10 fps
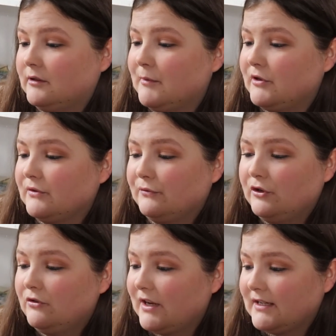The most
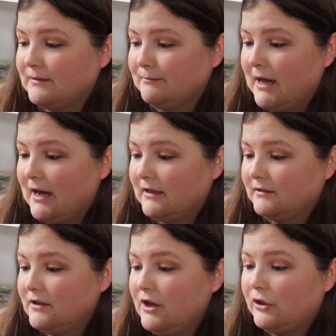infuriating
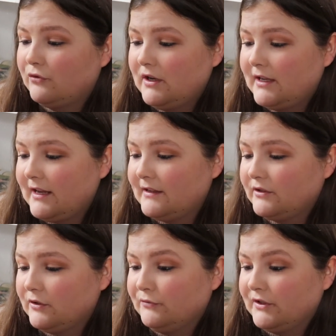man. 3 days
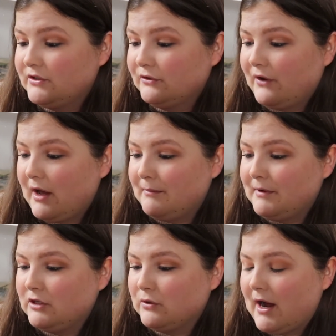to convince your
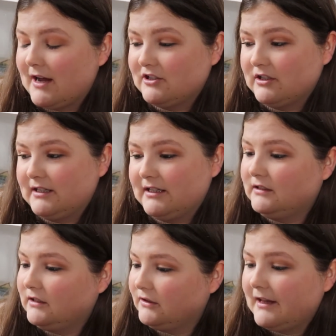family you're actually
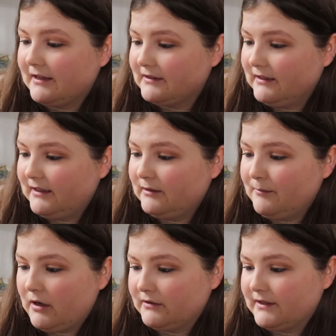in love. Catalina
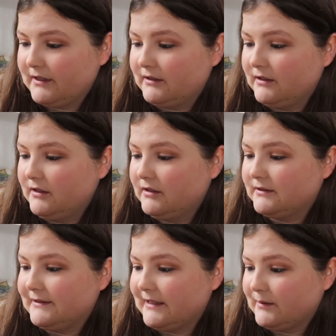Martin
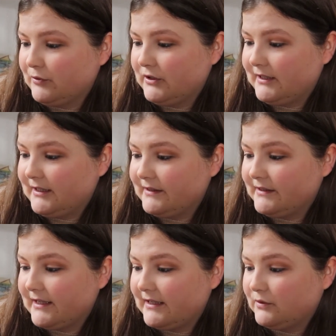desperately needs
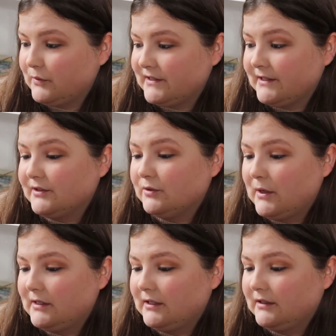a date to her sister's
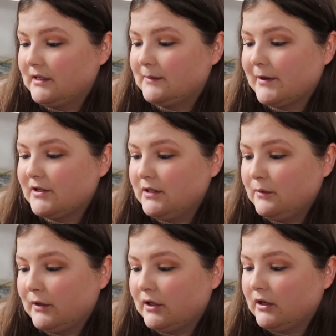wedding, especially
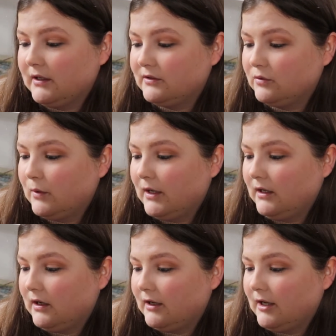when her little white
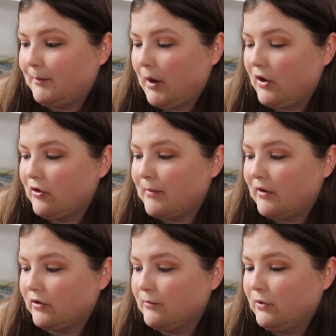lie about her
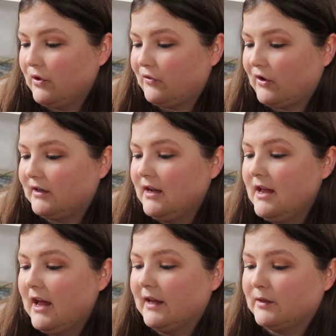American boyfriend
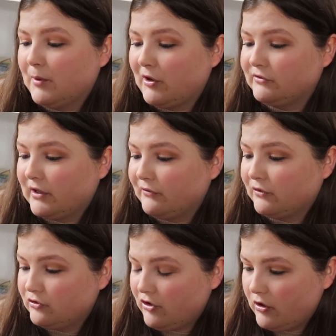has spiraled out of
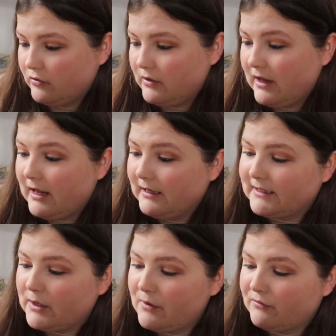control.
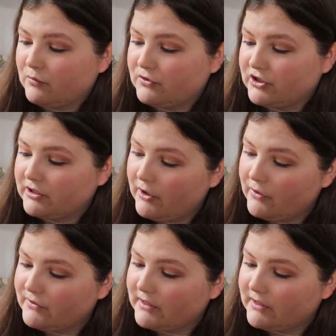Now everyone she knows,